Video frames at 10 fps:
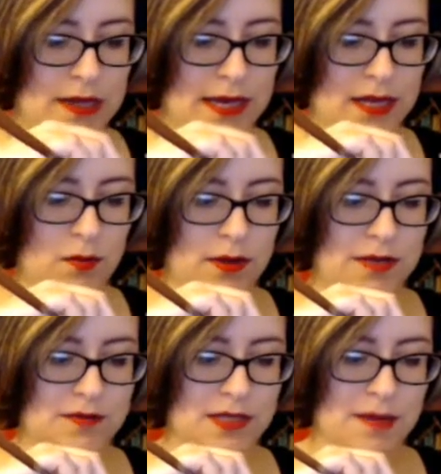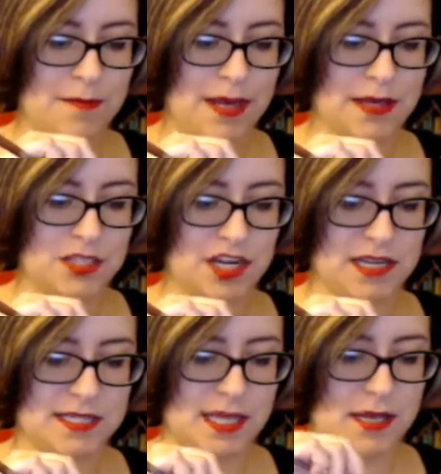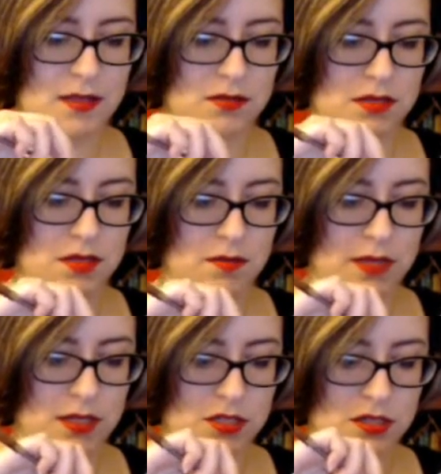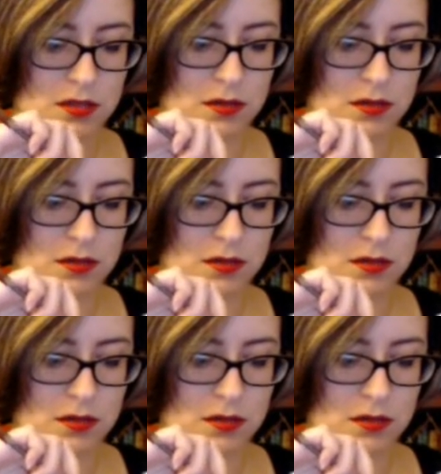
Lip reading: I don't want to have to come back and try to sand those too much.